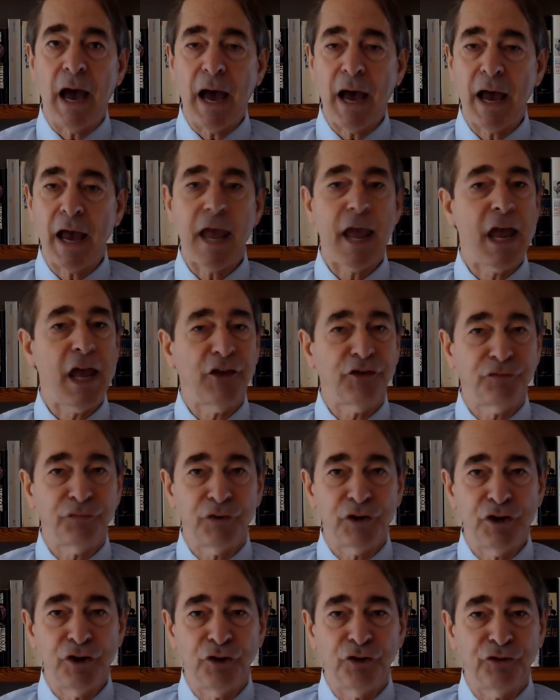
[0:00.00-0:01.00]
I ask
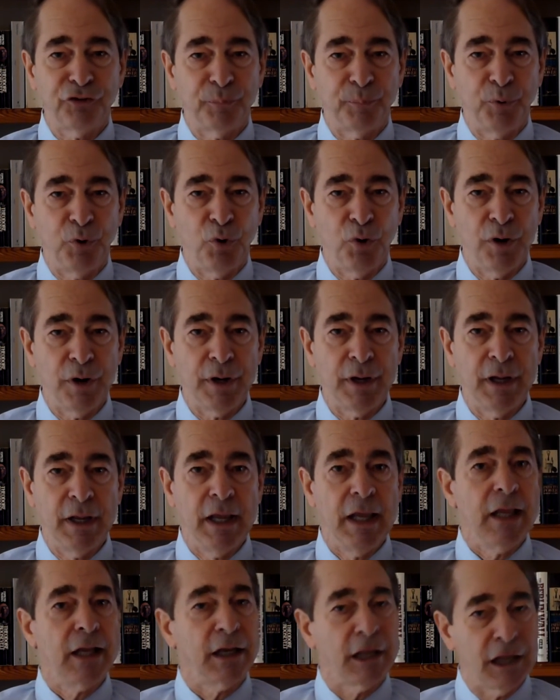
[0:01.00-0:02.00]
for your support.
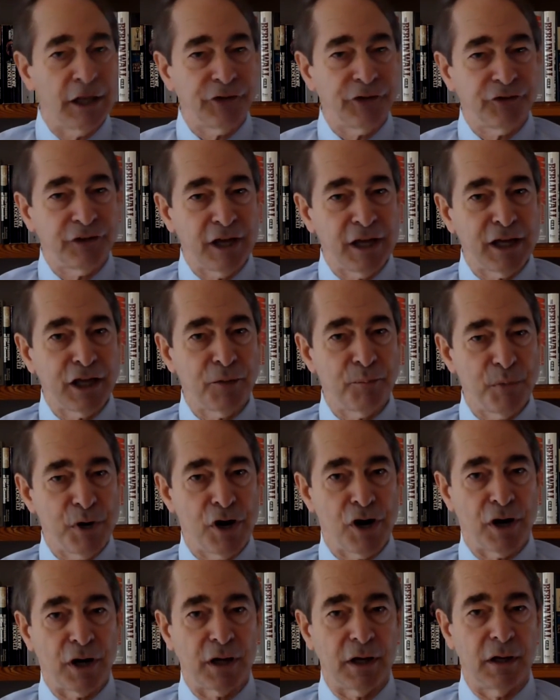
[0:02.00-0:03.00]
Let's take
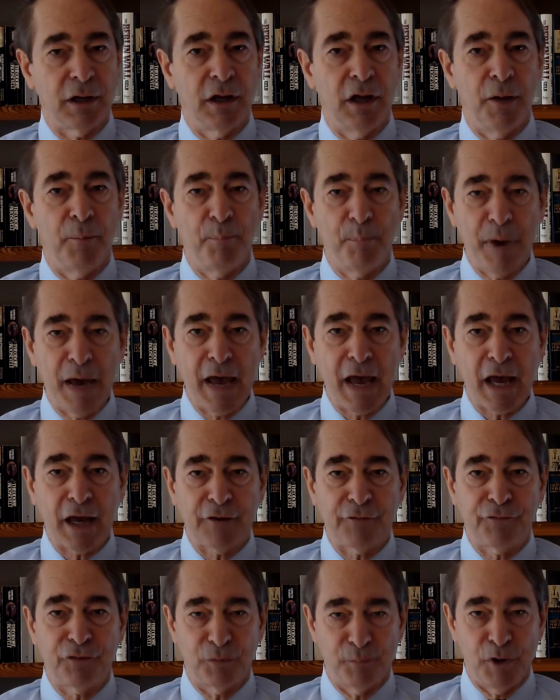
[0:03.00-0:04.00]
America back
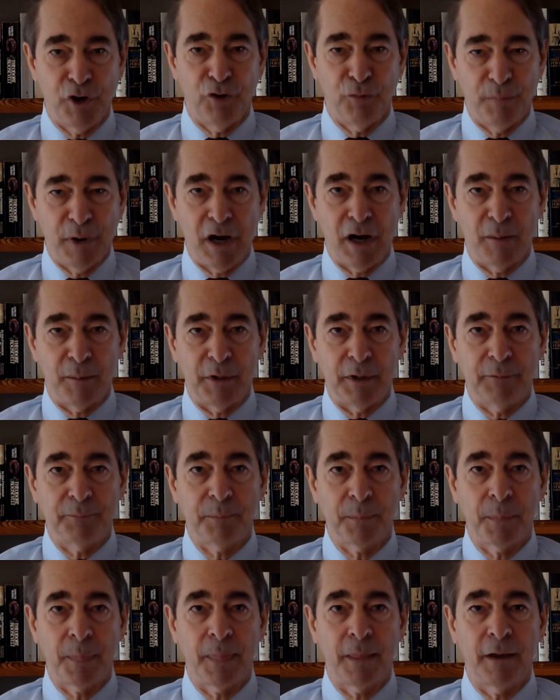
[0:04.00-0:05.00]
from Obama.
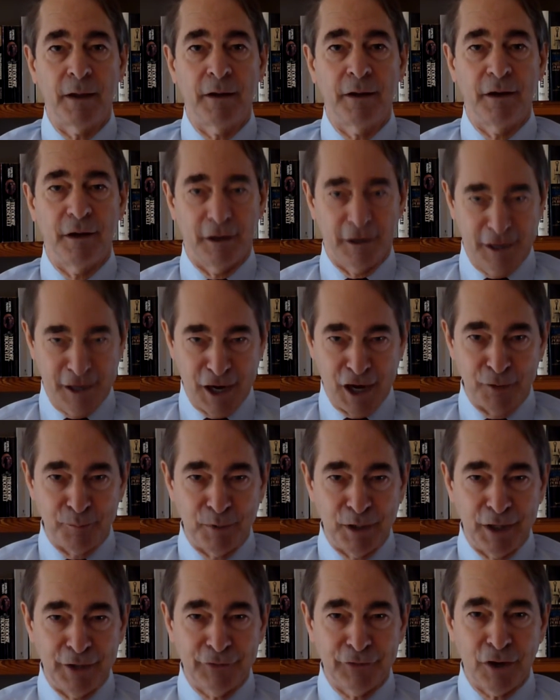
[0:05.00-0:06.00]
God
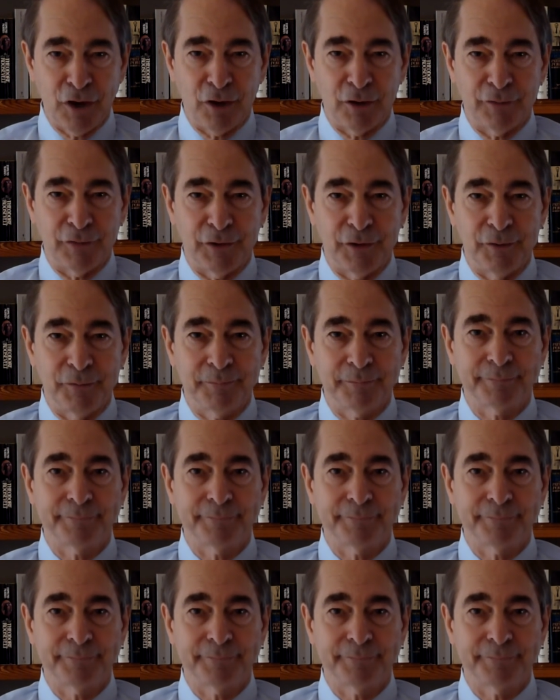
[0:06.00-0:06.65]
bless all of you.